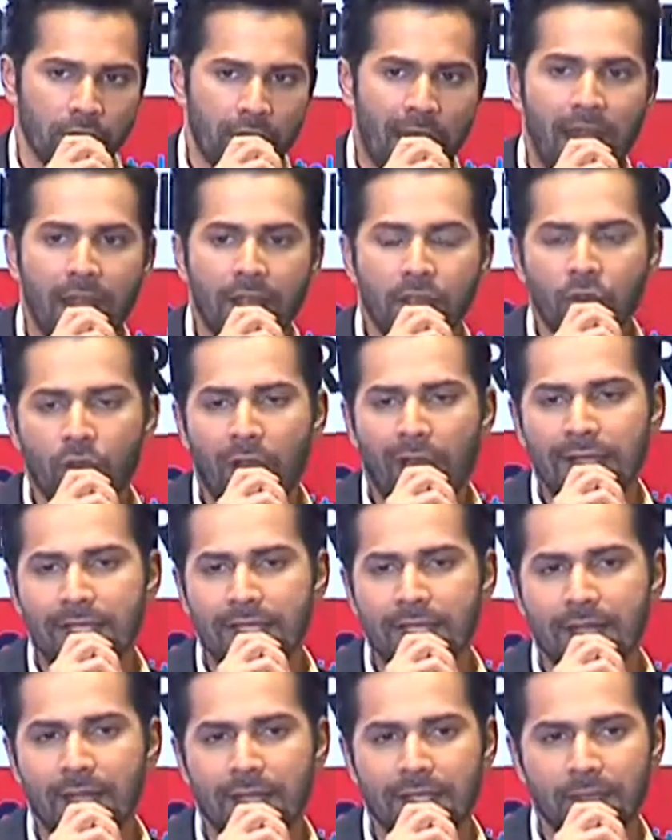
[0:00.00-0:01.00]
That, you know,
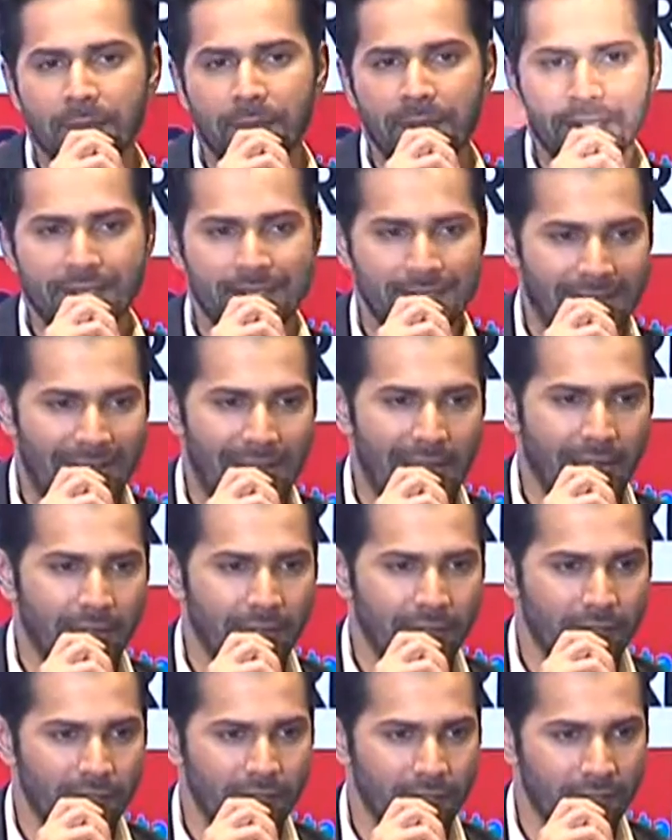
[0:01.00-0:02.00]
actually that's a bit sad.
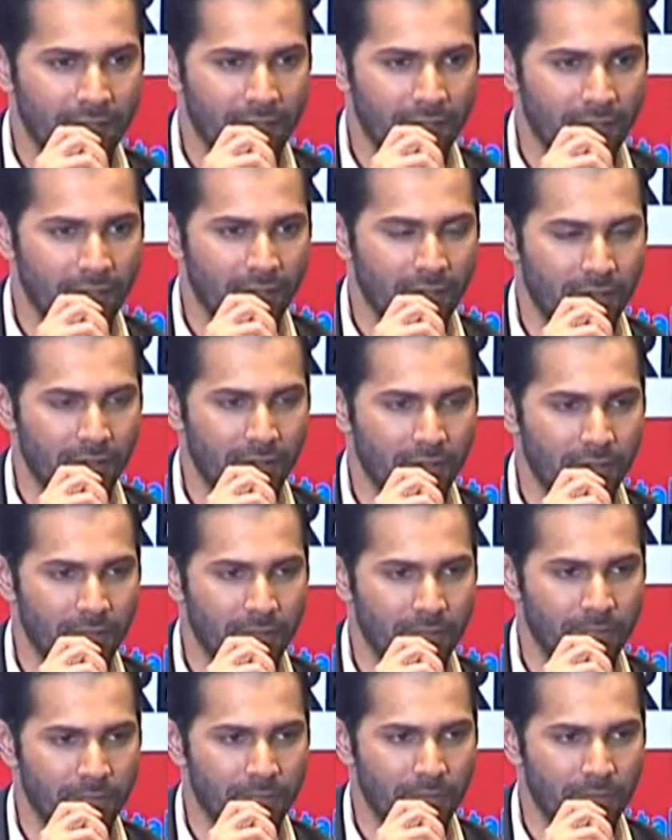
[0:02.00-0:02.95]
Uh, uh,